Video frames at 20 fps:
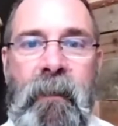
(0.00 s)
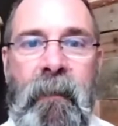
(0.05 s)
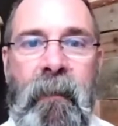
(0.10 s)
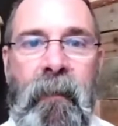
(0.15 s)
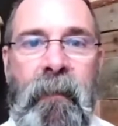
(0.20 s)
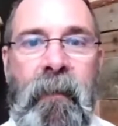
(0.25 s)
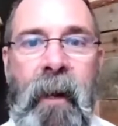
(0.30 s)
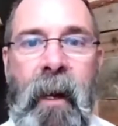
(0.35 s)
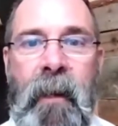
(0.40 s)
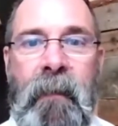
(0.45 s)
You know,
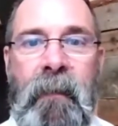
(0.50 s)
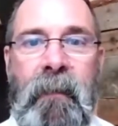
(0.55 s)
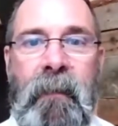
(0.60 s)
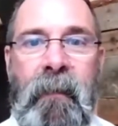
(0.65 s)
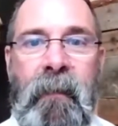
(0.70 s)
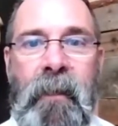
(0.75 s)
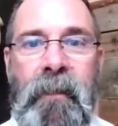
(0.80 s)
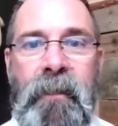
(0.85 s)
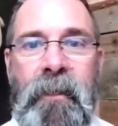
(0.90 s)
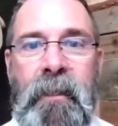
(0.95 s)
you're not
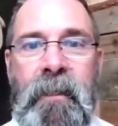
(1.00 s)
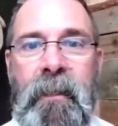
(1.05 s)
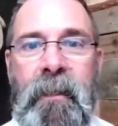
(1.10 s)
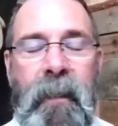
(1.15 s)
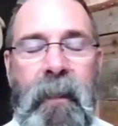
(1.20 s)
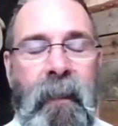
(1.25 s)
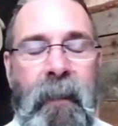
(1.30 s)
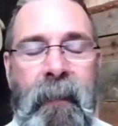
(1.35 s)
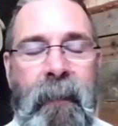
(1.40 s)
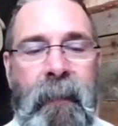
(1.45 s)
you're not just
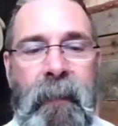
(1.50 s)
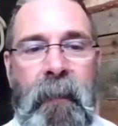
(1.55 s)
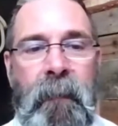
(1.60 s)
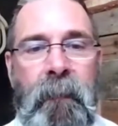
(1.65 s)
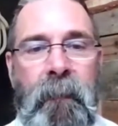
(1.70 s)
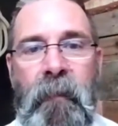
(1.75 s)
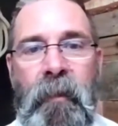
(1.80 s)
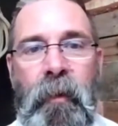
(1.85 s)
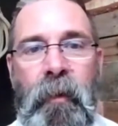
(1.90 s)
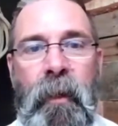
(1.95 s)

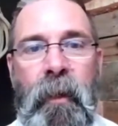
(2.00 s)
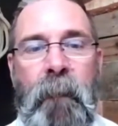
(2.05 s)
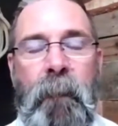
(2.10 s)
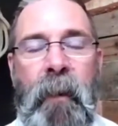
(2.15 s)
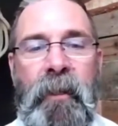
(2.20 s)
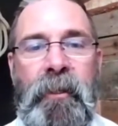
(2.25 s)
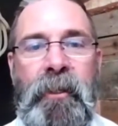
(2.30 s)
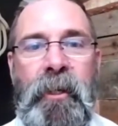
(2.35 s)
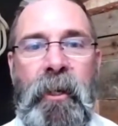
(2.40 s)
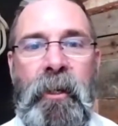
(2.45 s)
doing a
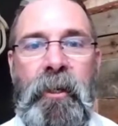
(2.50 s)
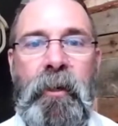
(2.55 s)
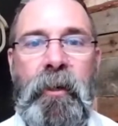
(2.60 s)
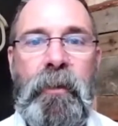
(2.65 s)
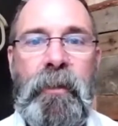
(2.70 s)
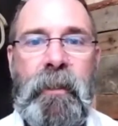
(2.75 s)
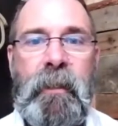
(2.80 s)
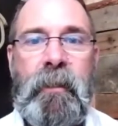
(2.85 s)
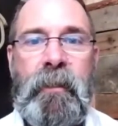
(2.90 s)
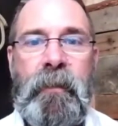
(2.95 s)
bunch of
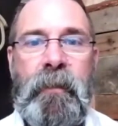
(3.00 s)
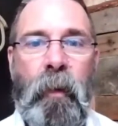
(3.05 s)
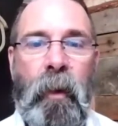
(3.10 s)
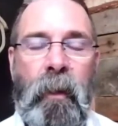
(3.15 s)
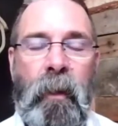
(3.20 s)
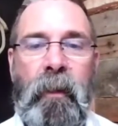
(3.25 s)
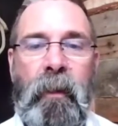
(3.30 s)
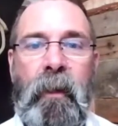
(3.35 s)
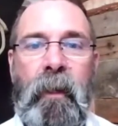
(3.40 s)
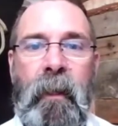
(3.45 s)
useless
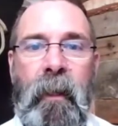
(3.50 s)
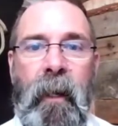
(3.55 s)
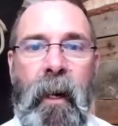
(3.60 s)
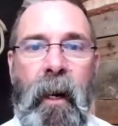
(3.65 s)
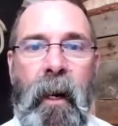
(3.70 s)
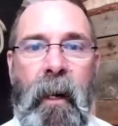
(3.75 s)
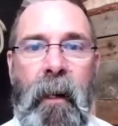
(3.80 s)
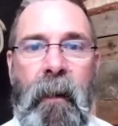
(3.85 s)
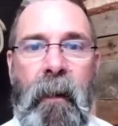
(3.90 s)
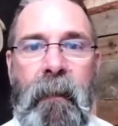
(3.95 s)
work
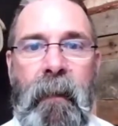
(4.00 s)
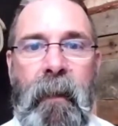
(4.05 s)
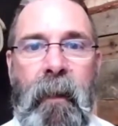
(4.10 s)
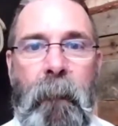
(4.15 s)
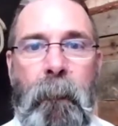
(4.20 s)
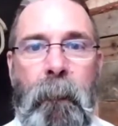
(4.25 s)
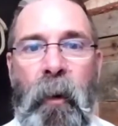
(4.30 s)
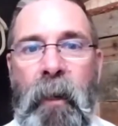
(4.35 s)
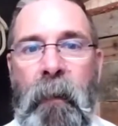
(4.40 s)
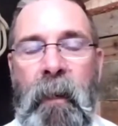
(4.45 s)
uh,
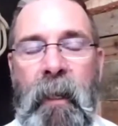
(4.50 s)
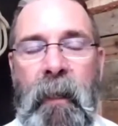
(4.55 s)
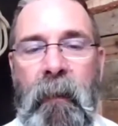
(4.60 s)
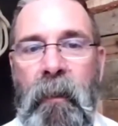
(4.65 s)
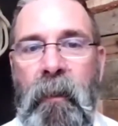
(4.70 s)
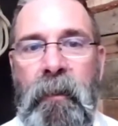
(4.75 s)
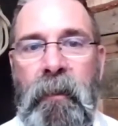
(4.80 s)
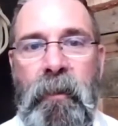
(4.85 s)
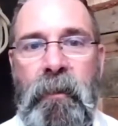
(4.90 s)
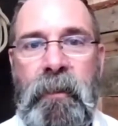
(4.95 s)
or putting
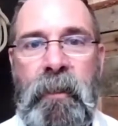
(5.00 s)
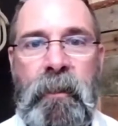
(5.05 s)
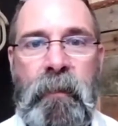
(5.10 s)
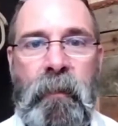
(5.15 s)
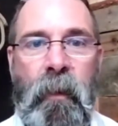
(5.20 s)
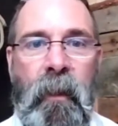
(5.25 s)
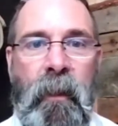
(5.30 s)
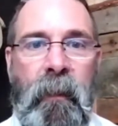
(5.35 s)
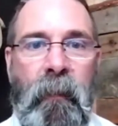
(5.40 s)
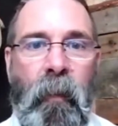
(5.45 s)
in
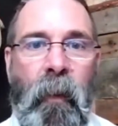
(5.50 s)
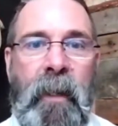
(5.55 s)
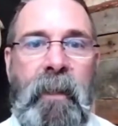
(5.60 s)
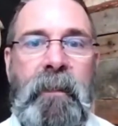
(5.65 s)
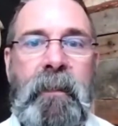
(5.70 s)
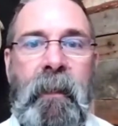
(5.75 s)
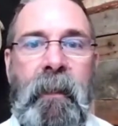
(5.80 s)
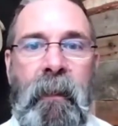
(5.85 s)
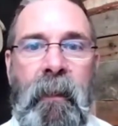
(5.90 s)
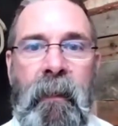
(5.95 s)
useless work and
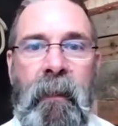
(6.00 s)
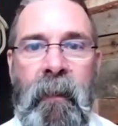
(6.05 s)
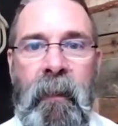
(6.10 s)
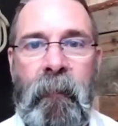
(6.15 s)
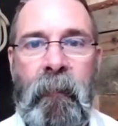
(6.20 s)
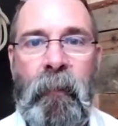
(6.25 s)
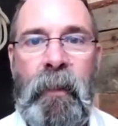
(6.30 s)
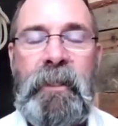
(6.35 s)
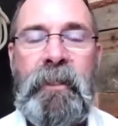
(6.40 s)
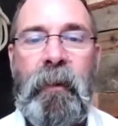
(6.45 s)
wasting
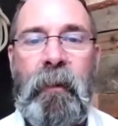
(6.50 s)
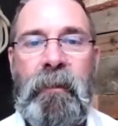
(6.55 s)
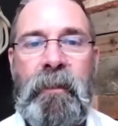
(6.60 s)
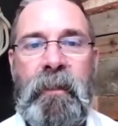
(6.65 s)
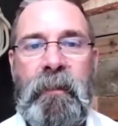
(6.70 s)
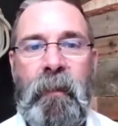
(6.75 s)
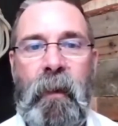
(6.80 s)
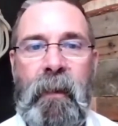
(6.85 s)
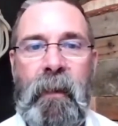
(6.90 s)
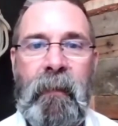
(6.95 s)

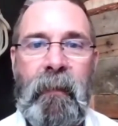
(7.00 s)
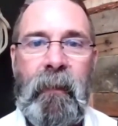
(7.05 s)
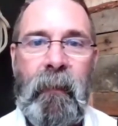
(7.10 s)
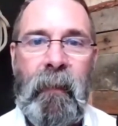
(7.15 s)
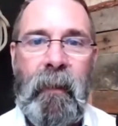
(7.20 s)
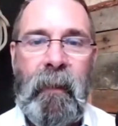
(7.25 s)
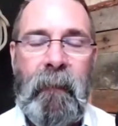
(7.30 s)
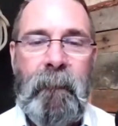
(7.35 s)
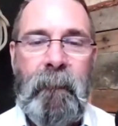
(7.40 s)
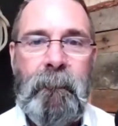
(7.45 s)
resources while you're
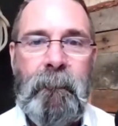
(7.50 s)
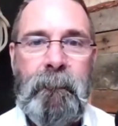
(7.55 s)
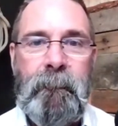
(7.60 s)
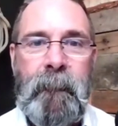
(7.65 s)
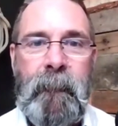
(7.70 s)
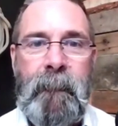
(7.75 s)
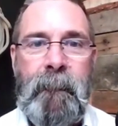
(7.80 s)
doing it.